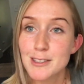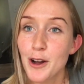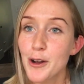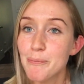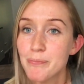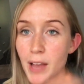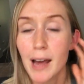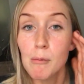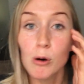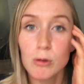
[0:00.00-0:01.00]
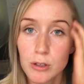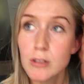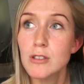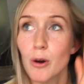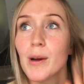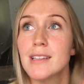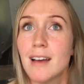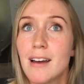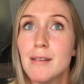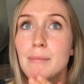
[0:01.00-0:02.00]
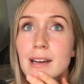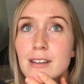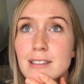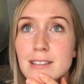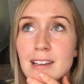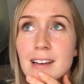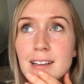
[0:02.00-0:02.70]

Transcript: So I'm also so excited because